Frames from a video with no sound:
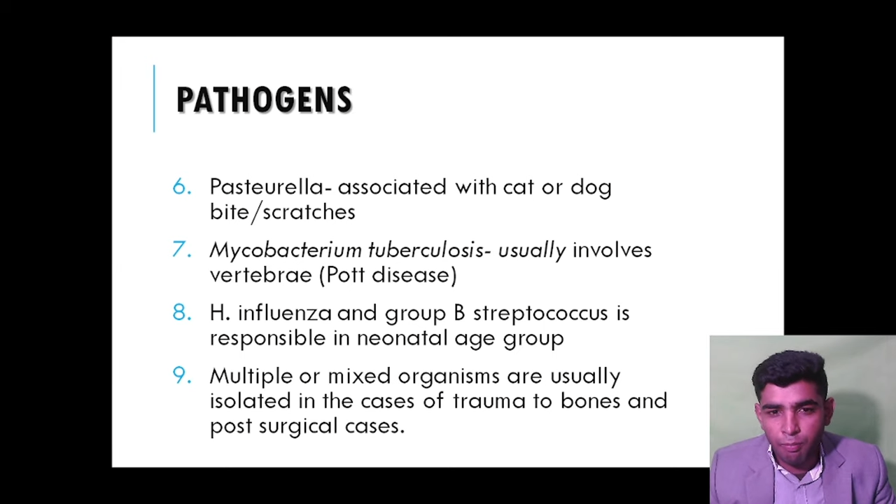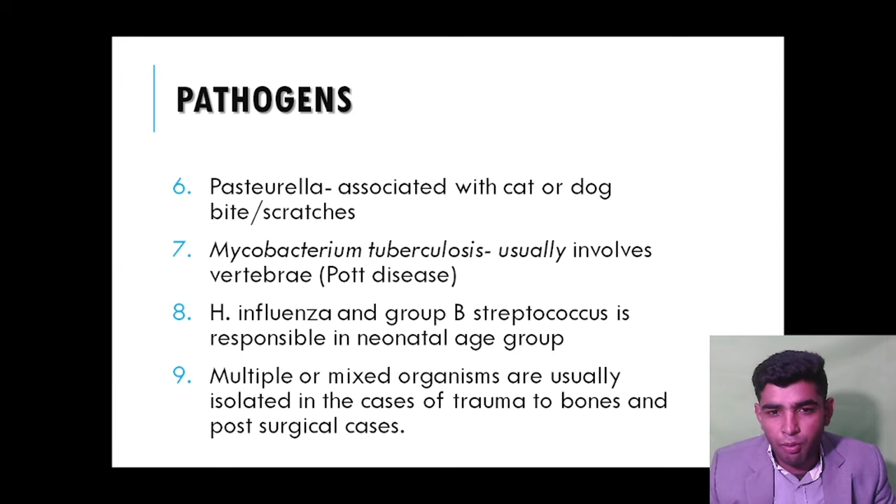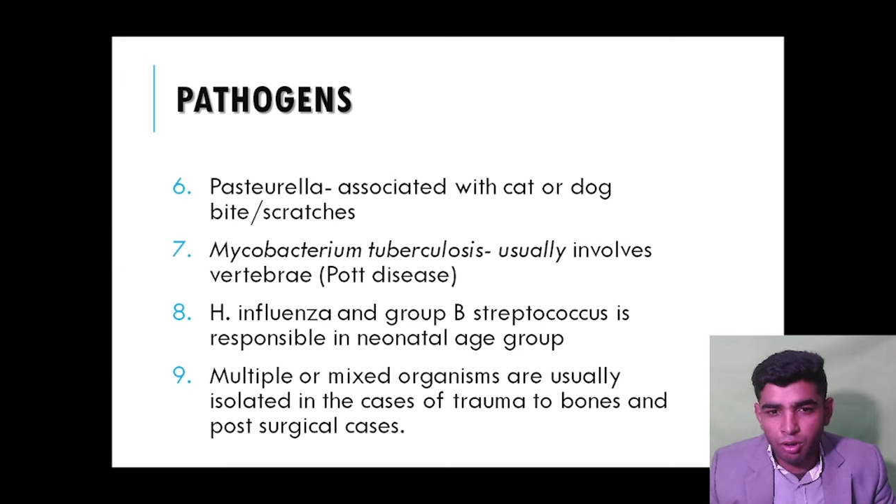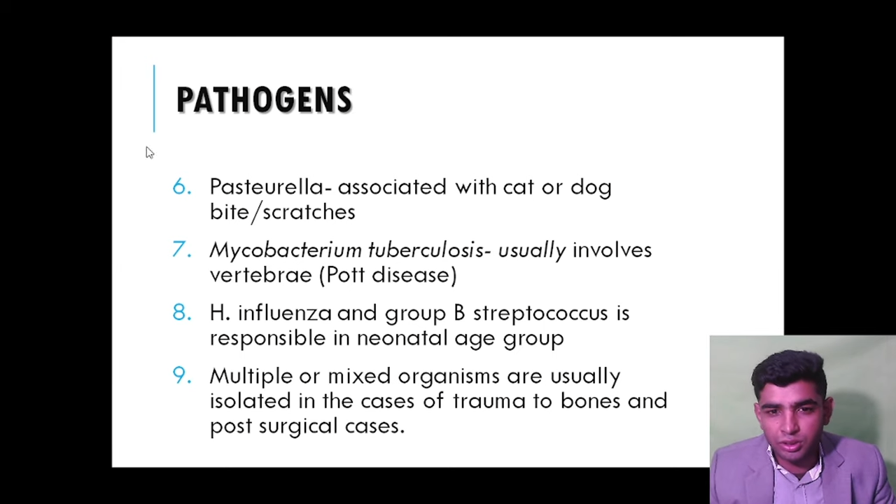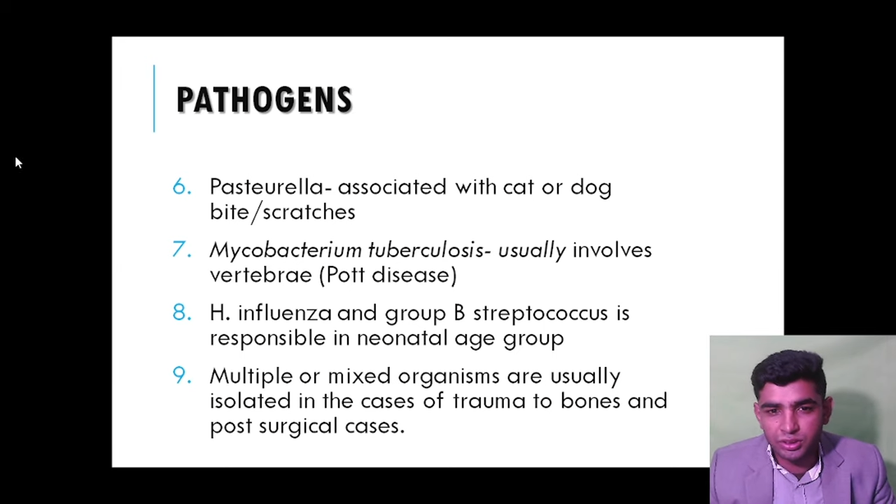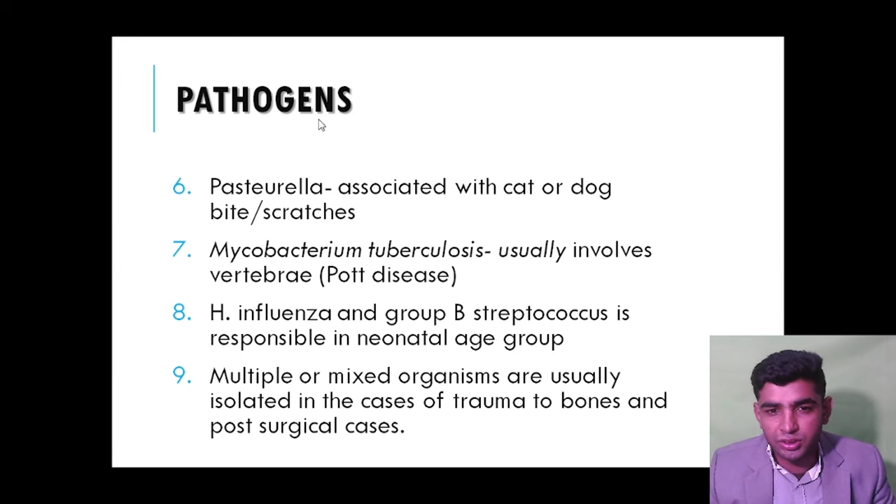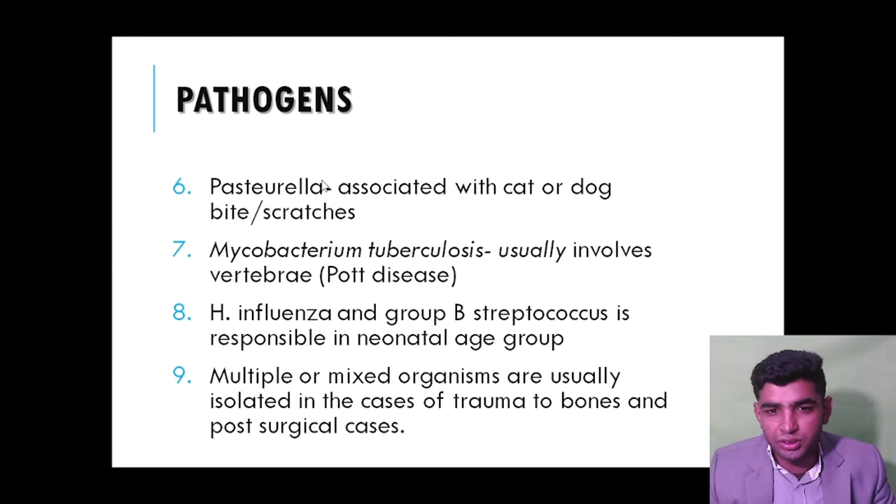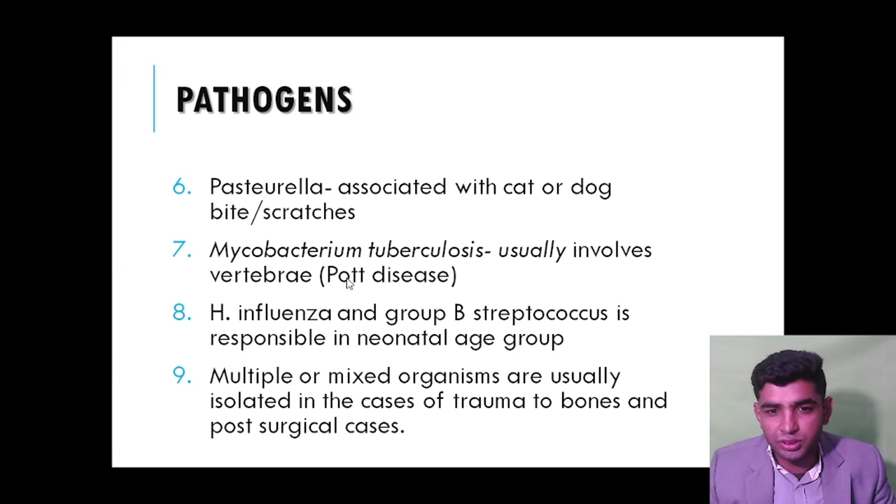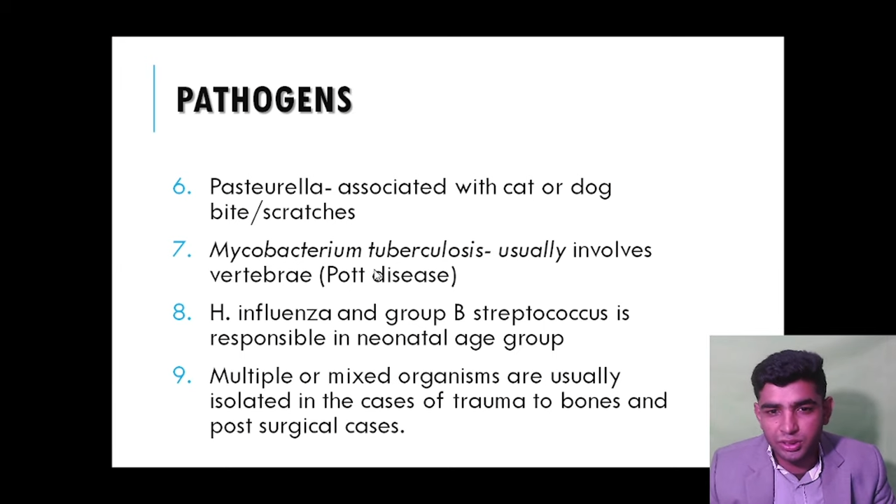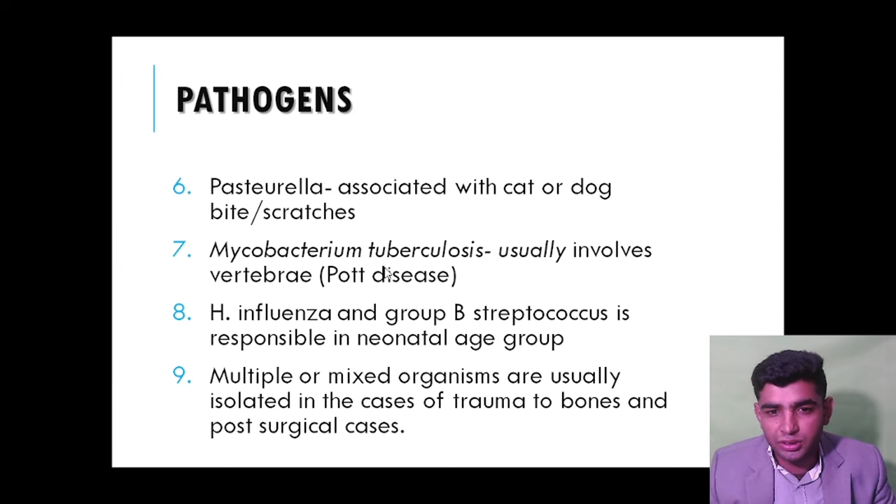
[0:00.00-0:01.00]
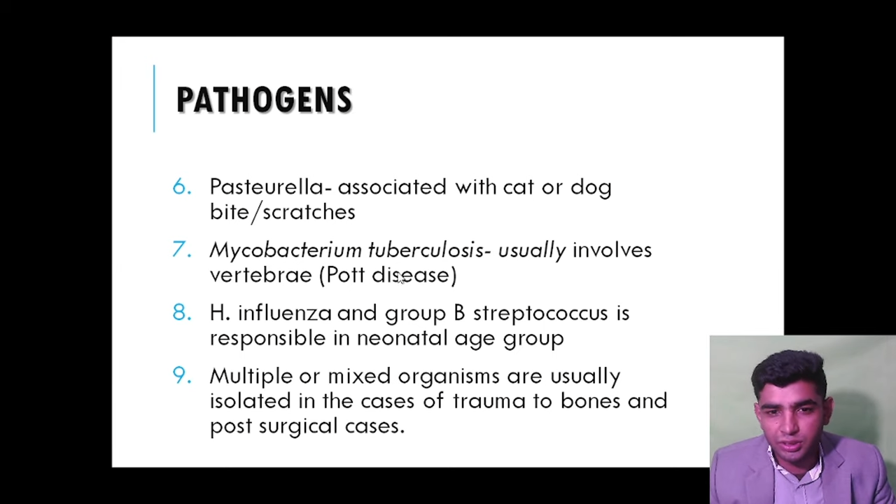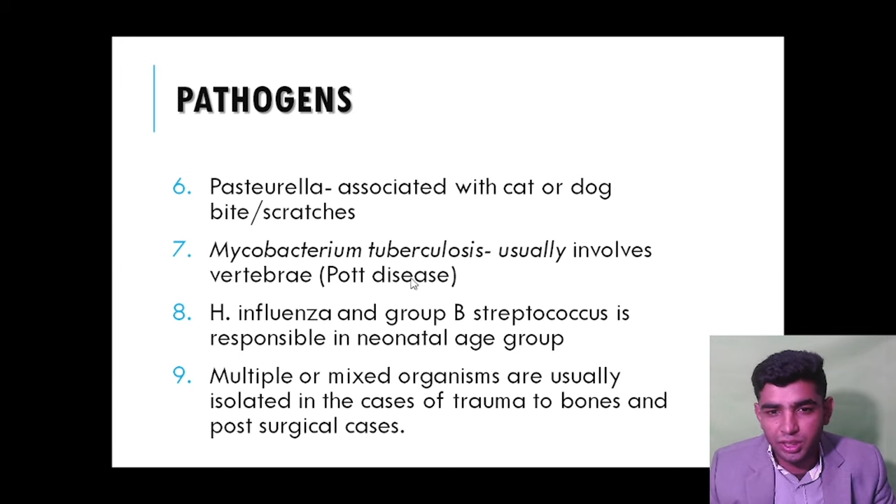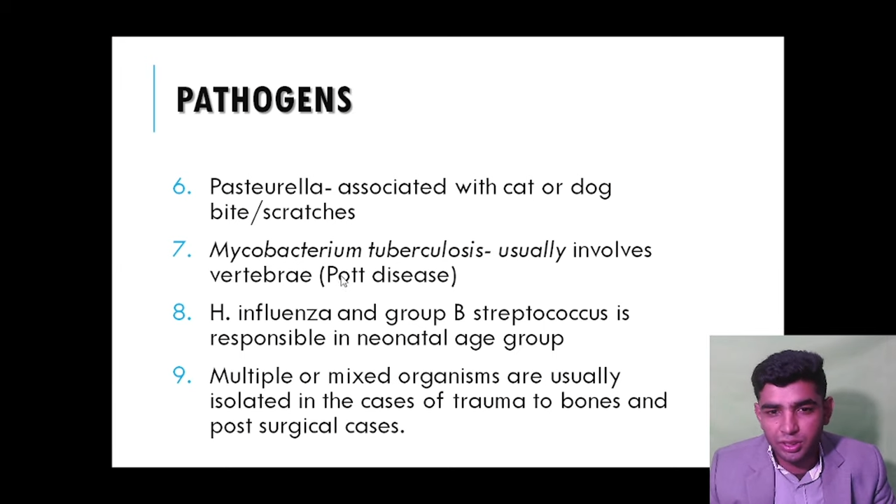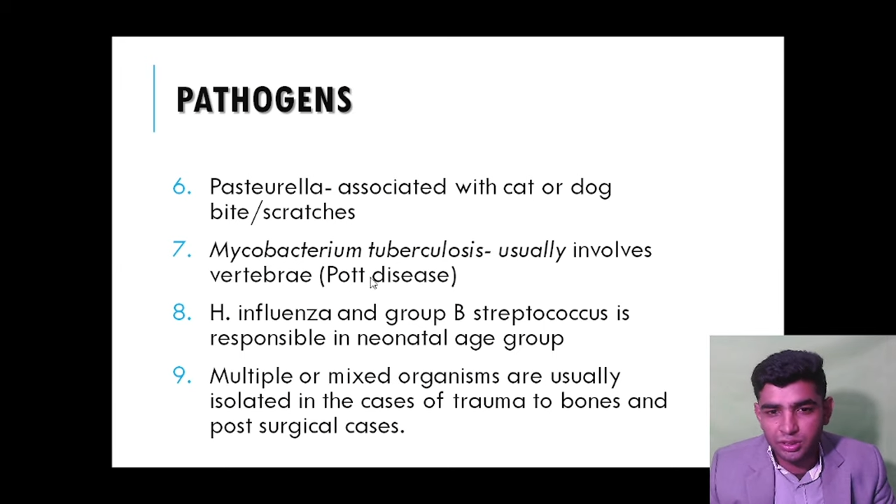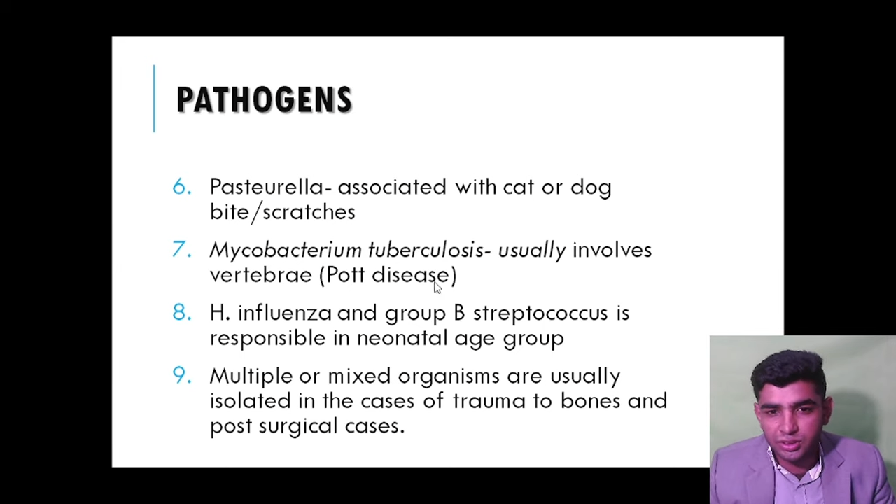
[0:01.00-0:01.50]
O T S disease.
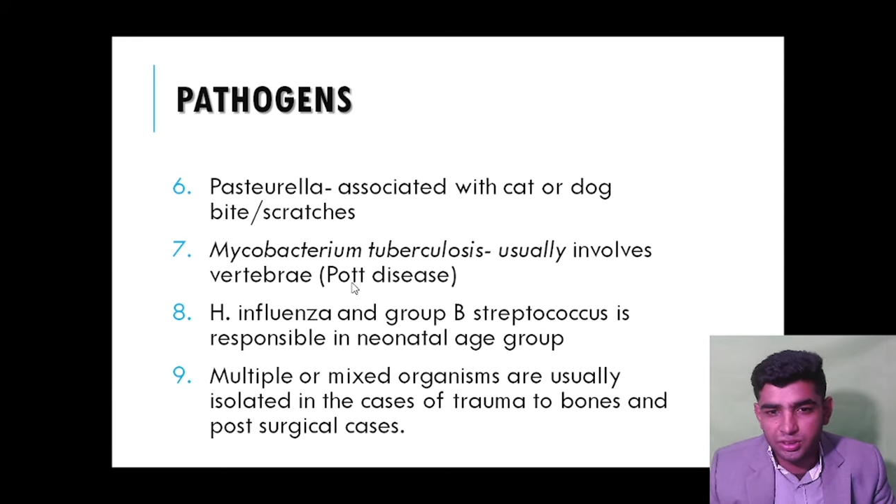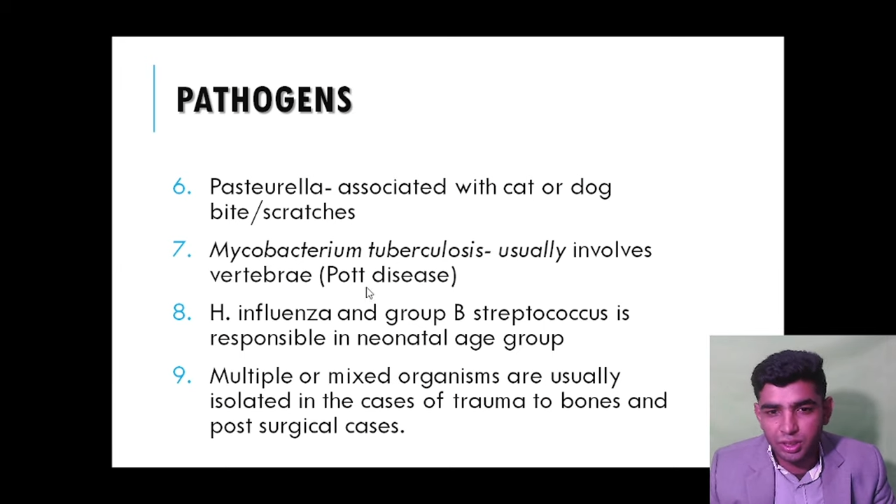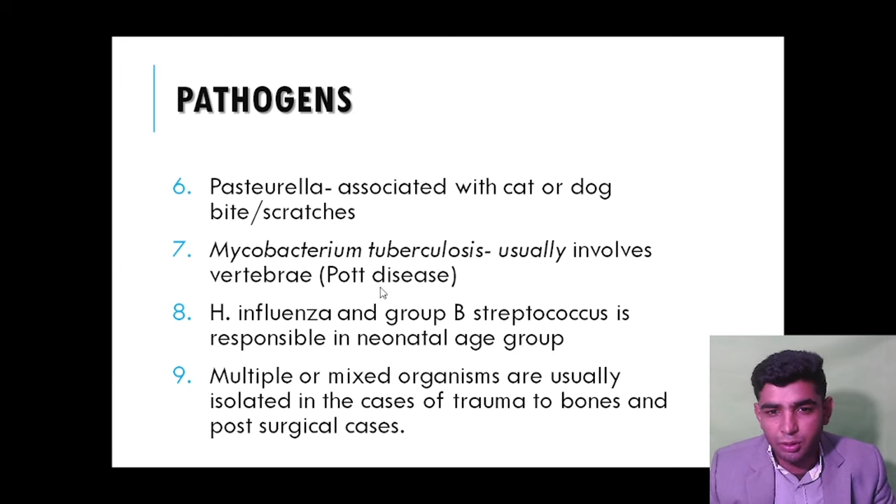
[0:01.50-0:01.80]
Here it is the